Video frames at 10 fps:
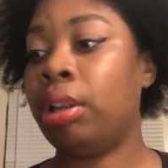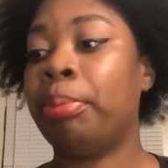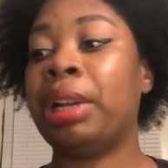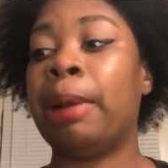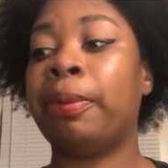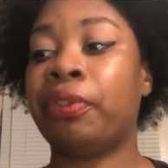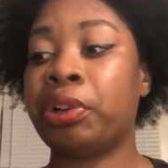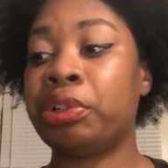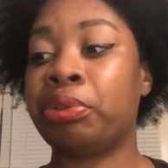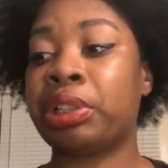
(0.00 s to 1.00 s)
But I prefer
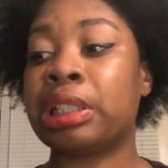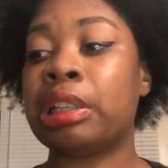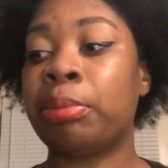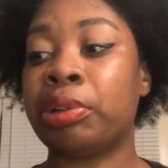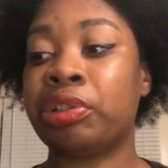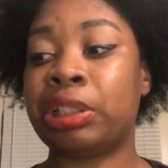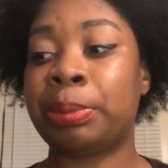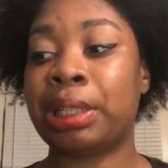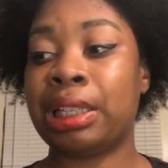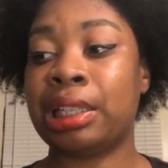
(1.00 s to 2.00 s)
it during the summer just
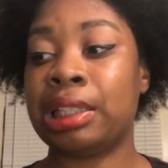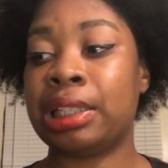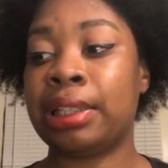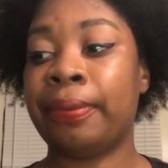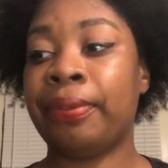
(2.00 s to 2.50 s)
because